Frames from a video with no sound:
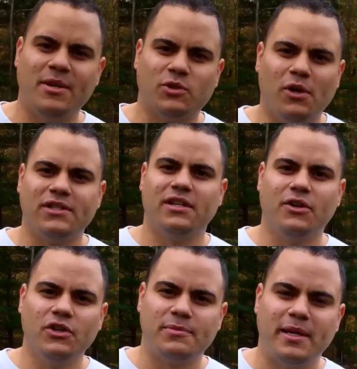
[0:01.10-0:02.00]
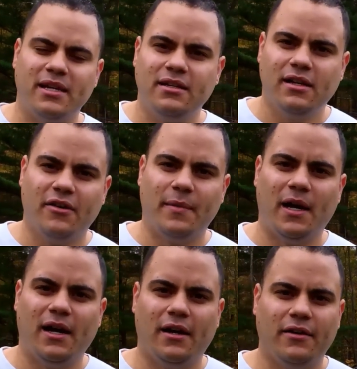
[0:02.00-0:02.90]
is Wilson Guzman.
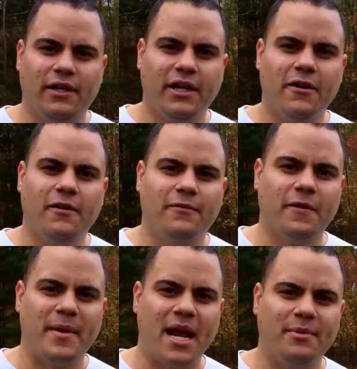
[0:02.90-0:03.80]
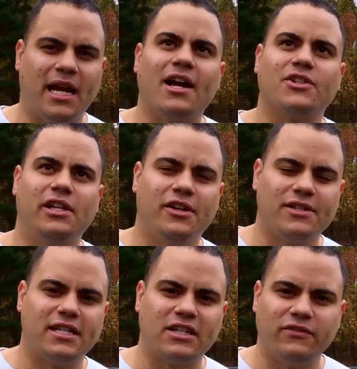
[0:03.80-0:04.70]
I'm here from Hamden, actually, on
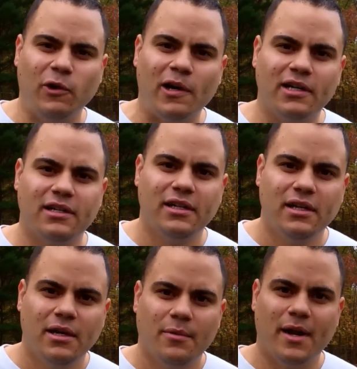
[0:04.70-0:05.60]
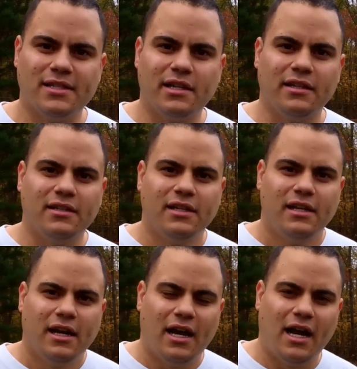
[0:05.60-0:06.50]
a sixth floor resident.
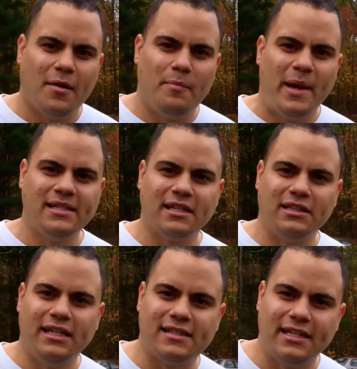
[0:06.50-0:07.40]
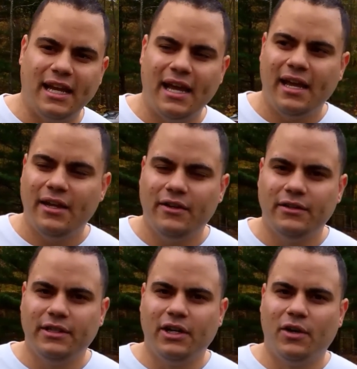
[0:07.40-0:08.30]
Basically, today,
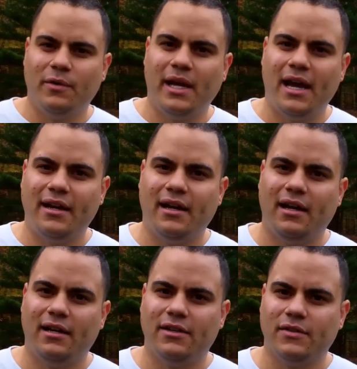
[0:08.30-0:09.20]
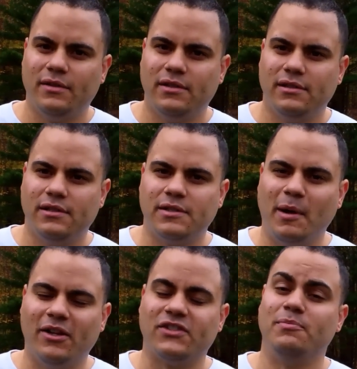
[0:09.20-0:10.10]
you know, we had a
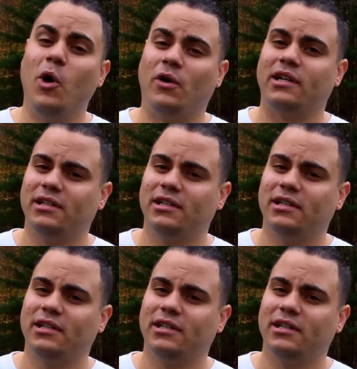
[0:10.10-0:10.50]
smell of smoke